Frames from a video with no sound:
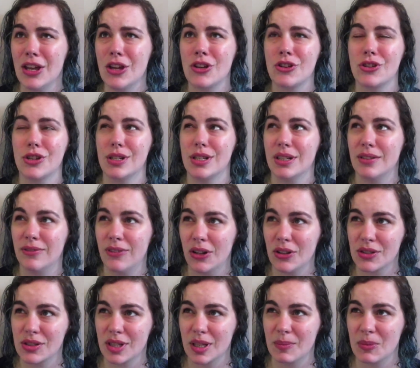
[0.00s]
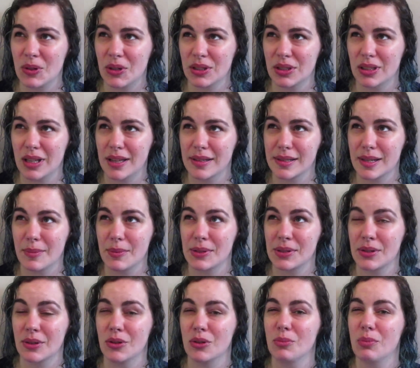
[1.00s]
She did fall asleep during the last
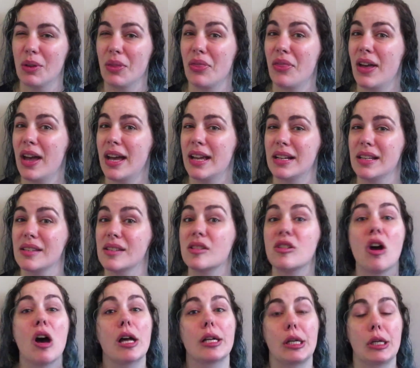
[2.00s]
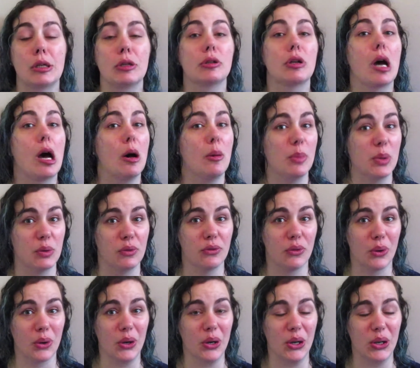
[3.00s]
episode, but that is not uncommon
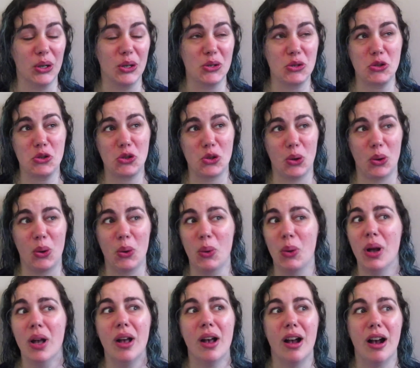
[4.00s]
for her, so